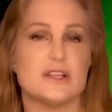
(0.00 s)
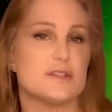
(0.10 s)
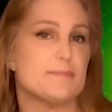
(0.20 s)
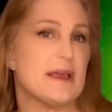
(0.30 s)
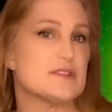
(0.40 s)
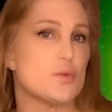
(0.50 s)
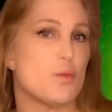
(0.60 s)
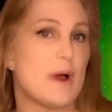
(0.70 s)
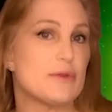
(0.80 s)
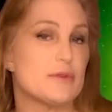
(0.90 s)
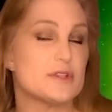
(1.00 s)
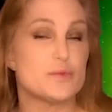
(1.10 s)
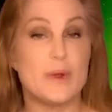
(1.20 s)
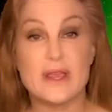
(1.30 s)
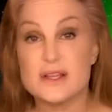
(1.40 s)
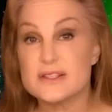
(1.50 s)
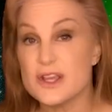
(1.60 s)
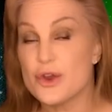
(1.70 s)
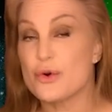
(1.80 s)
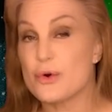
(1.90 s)
Space weather this week gets
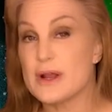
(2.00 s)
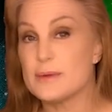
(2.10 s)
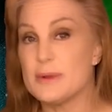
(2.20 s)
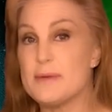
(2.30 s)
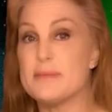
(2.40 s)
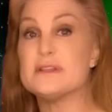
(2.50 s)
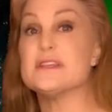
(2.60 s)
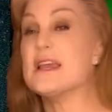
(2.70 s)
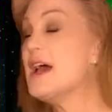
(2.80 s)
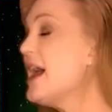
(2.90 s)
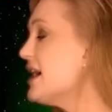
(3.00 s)
incredibly busy.